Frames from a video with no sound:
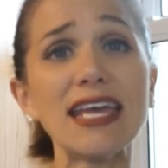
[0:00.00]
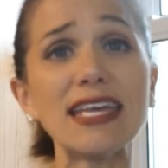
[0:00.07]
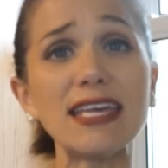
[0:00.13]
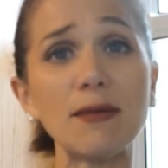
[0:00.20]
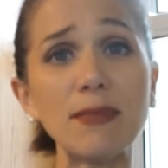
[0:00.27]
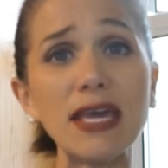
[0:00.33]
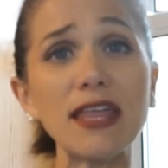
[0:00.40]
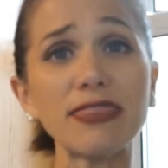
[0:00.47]

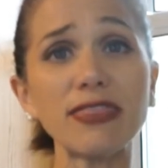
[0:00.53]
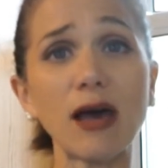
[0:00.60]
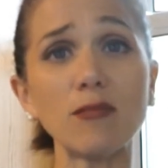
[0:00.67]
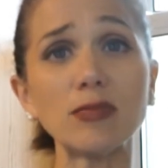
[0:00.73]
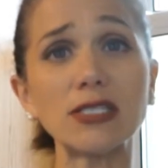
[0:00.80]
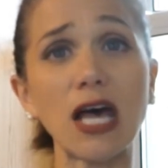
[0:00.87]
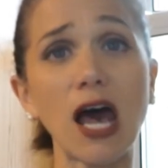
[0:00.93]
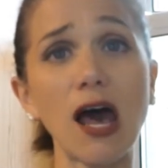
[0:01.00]
give me a
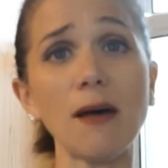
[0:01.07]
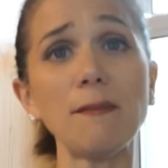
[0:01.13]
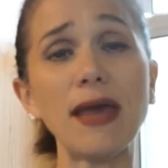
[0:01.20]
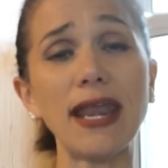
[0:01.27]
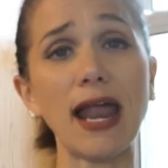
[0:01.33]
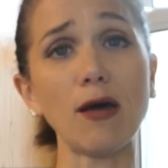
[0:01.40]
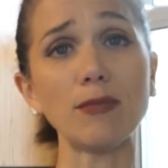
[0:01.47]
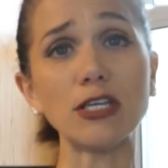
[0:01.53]
thumbs up
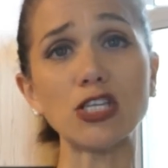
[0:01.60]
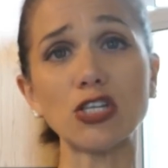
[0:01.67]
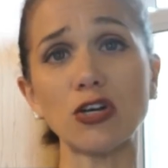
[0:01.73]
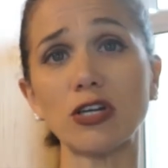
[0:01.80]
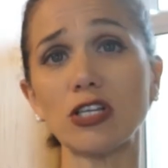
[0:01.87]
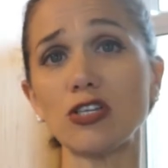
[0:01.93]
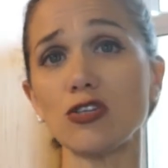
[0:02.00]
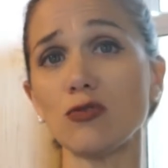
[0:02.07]
and I'll be
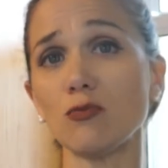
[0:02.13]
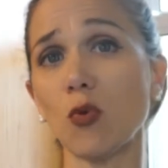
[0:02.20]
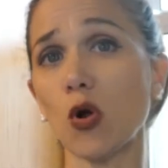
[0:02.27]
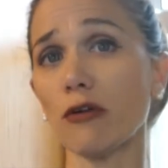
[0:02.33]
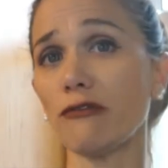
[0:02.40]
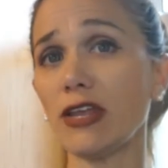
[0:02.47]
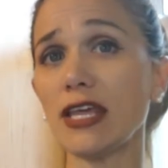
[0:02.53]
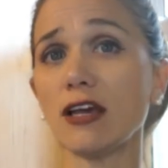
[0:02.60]
sure to do
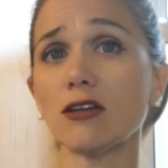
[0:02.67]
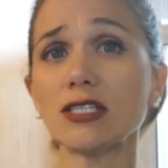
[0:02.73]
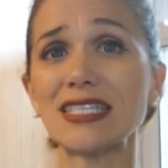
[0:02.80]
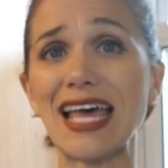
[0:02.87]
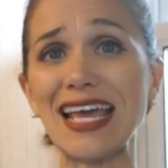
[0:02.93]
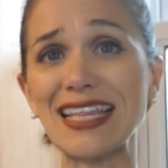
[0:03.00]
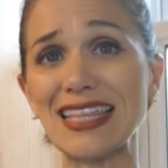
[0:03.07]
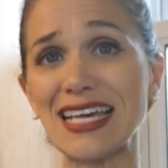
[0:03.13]
more videos
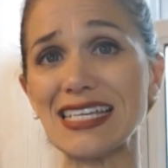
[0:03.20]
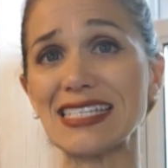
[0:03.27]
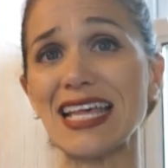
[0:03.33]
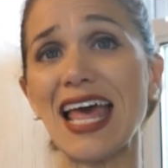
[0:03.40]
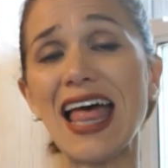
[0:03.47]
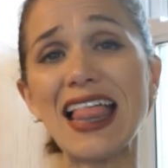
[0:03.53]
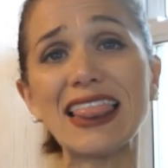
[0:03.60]
like this.